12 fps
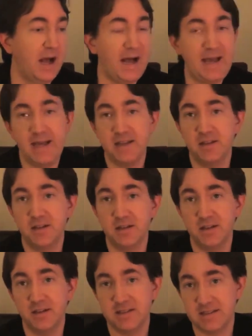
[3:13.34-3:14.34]
I had
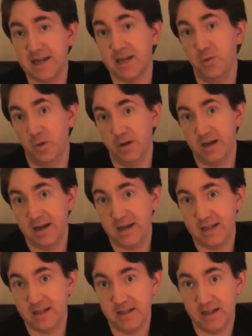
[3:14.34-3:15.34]
the, the second one. I
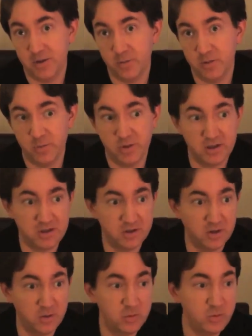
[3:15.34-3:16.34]
had the latter one where you
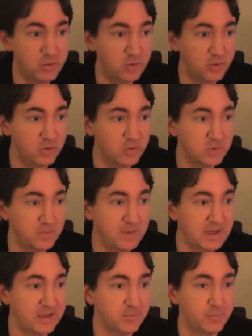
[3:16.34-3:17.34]
go, ooh,
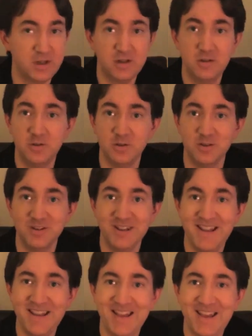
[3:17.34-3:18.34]
man, pretty cool.
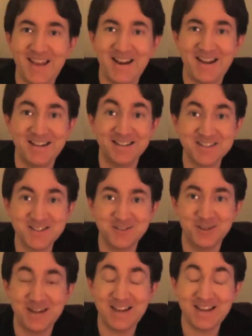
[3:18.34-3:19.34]
And I had to listen to
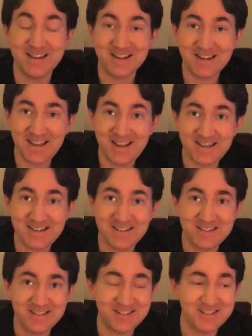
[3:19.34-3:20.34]
it again and again
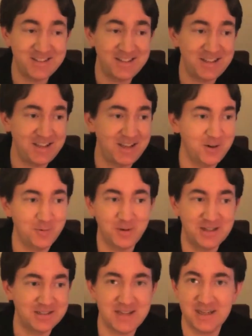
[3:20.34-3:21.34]
to hear
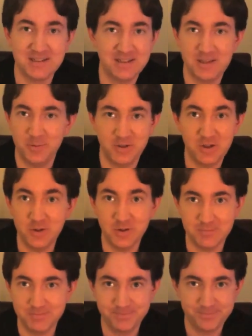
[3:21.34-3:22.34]
what exactly they were doing.
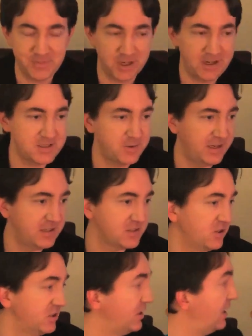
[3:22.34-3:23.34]
All right, so I just
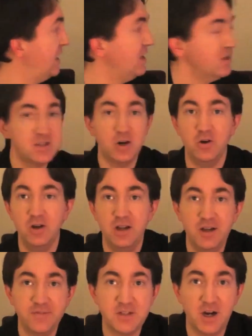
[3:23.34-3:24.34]
told you. So,
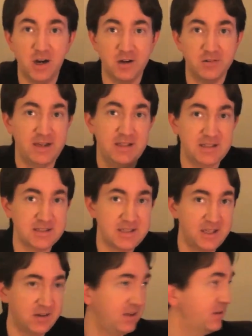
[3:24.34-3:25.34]
enough talk, right? Let's
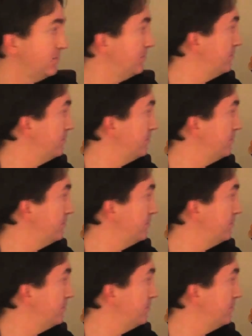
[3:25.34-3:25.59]
hear it.